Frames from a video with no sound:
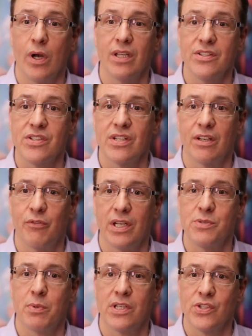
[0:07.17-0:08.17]
Wallace, uh,
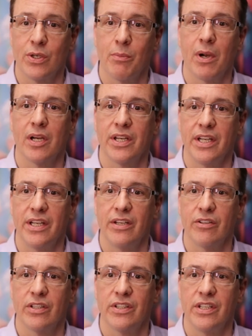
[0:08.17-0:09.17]
Vice President of Marketing
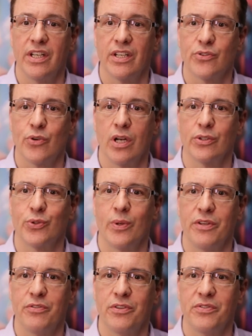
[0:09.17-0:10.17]
here at the uh, Toronto
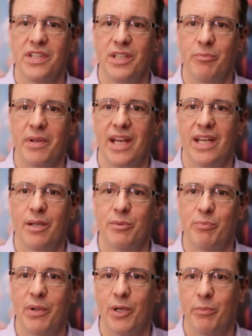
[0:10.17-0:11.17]
2015 Pan Am
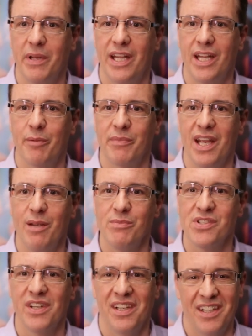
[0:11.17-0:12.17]
and Parapan Am
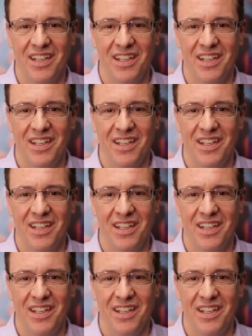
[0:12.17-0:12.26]
Games.